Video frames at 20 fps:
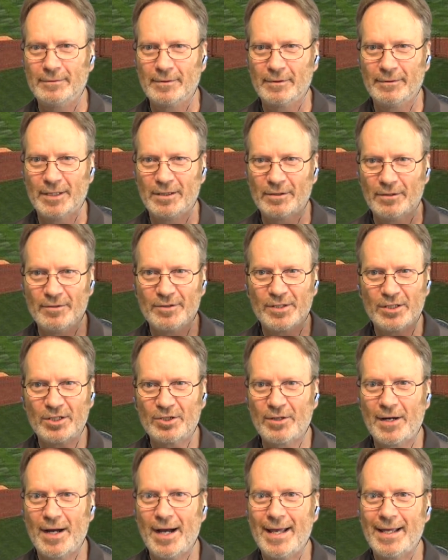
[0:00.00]
So he throws a
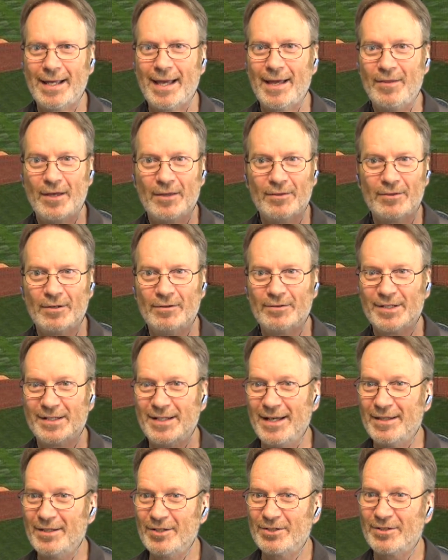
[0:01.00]
strike and then throws
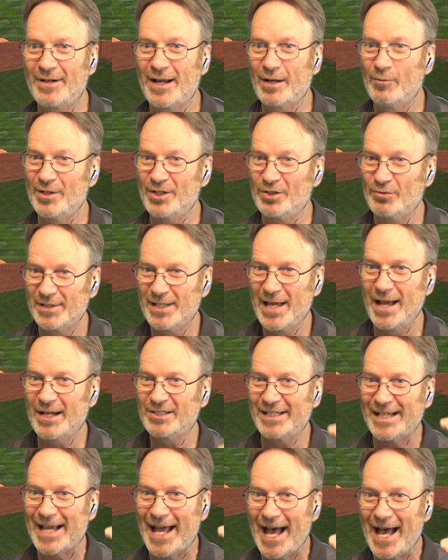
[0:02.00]
another strike, which was
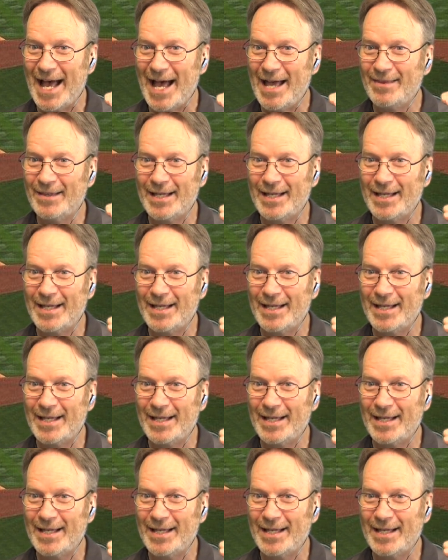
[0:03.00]
actually high.